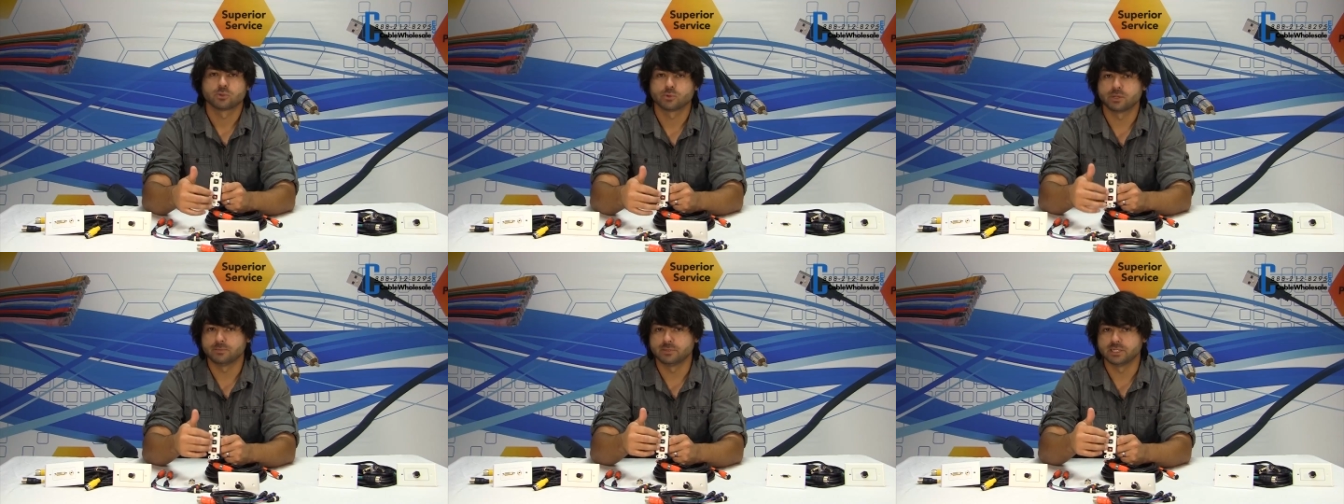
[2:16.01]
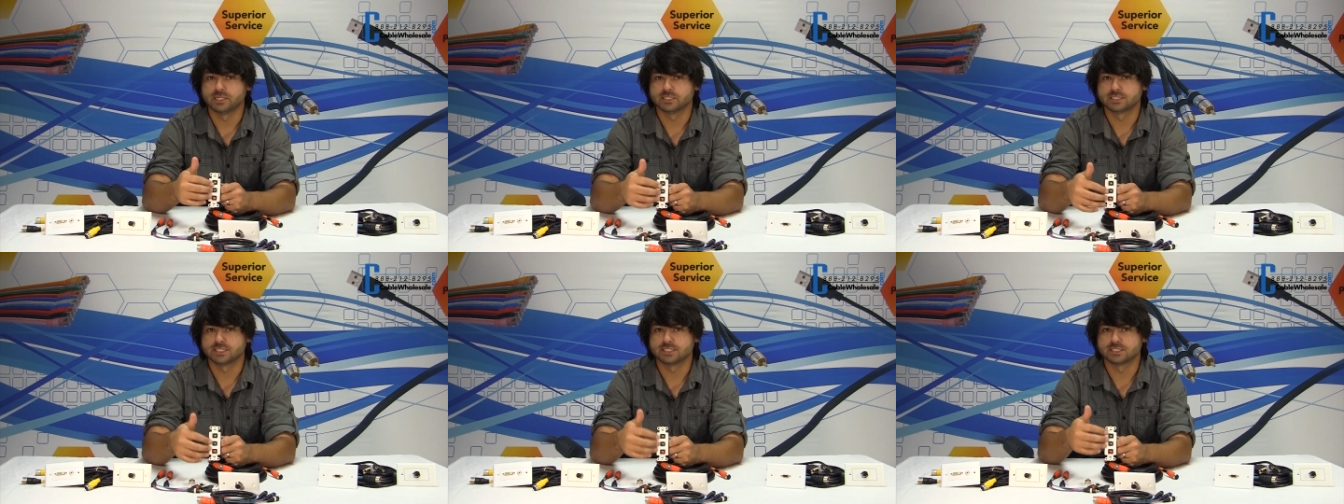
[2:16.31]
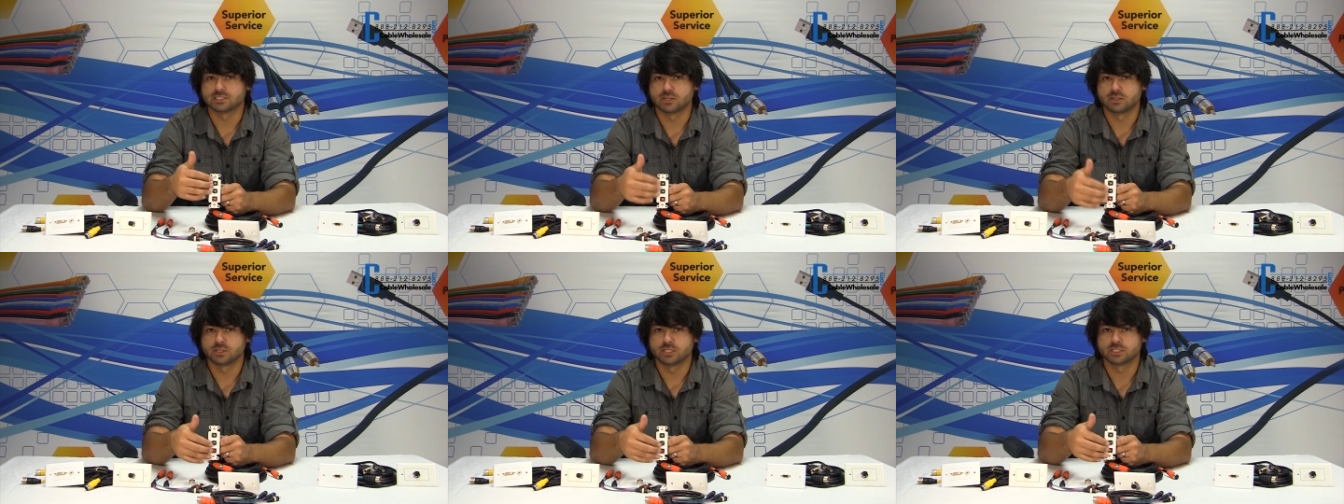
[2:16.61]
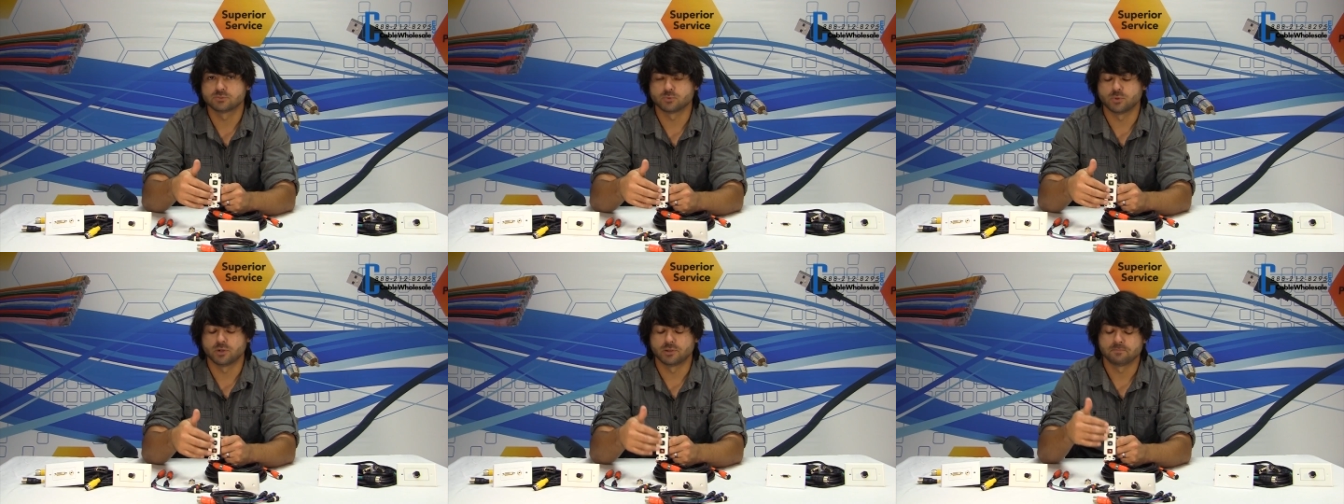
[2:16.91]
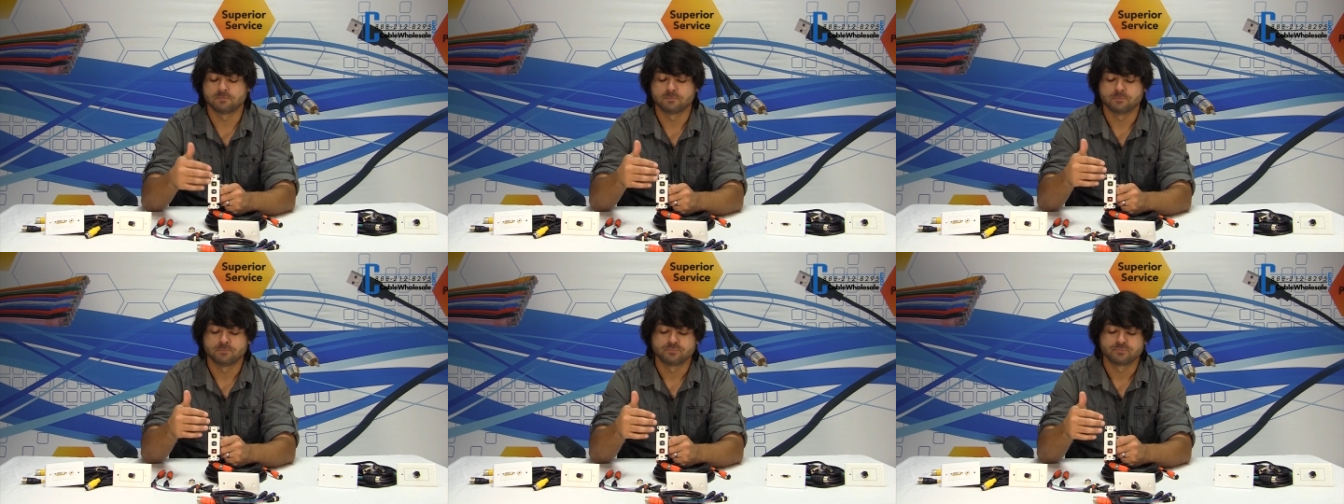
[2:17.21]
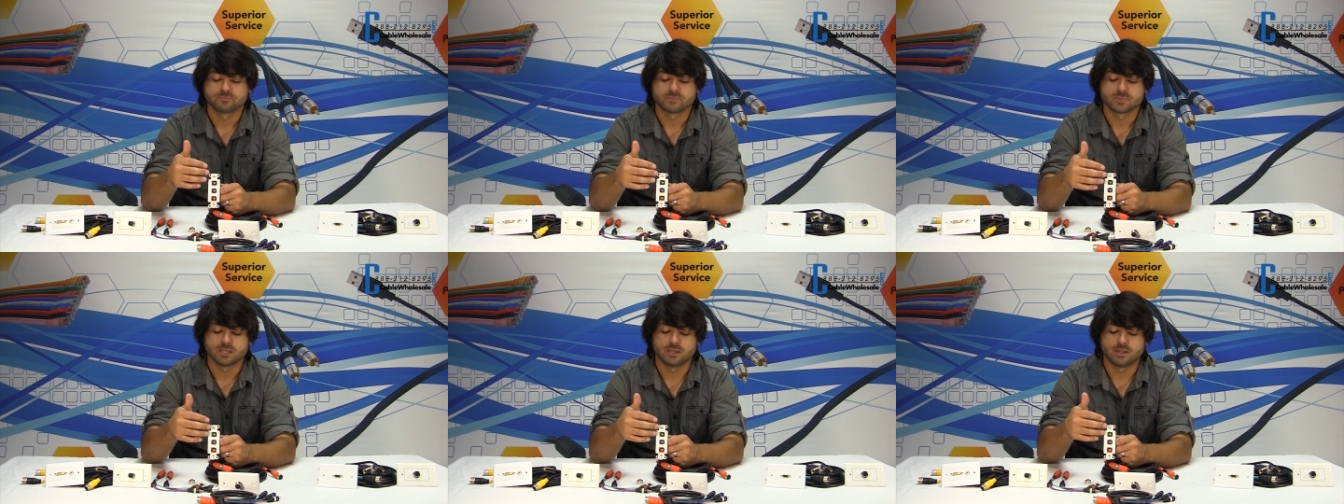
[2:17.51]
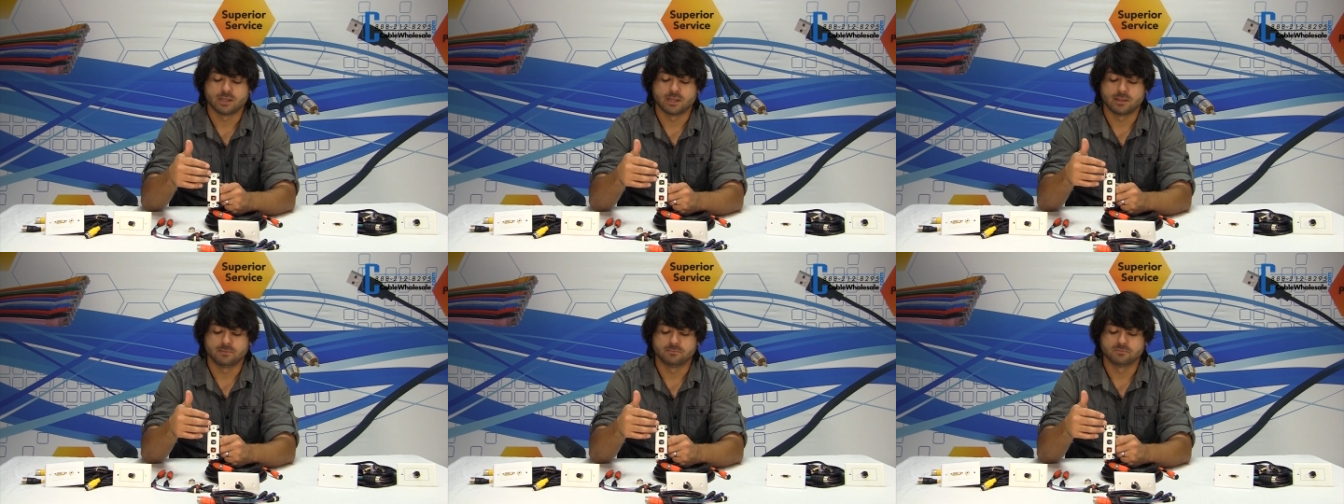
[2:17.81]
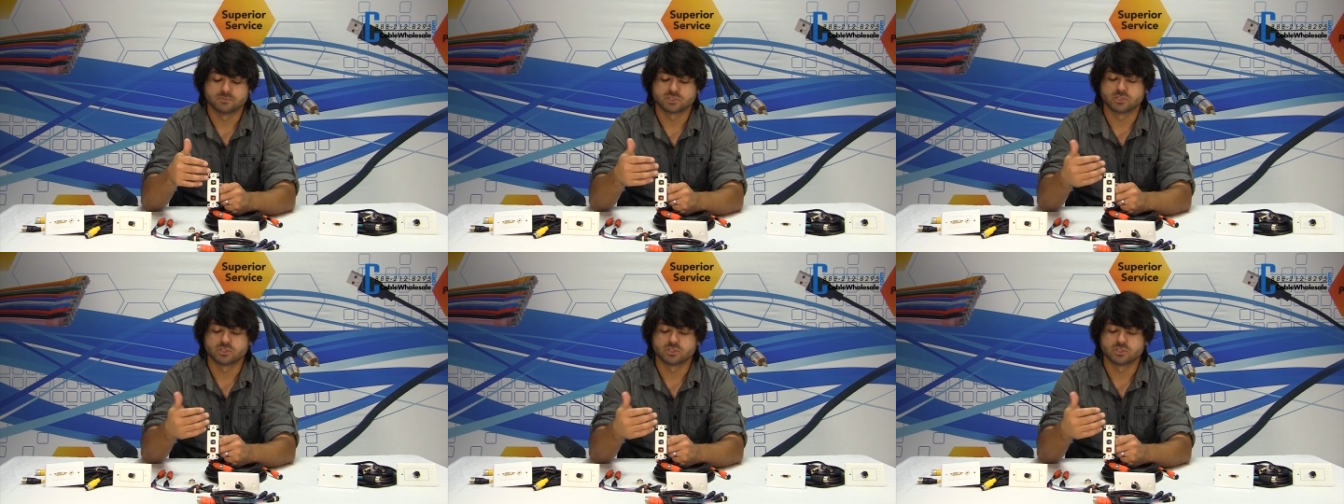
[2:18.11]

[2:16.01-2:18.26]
three B N Cs on this one. Um,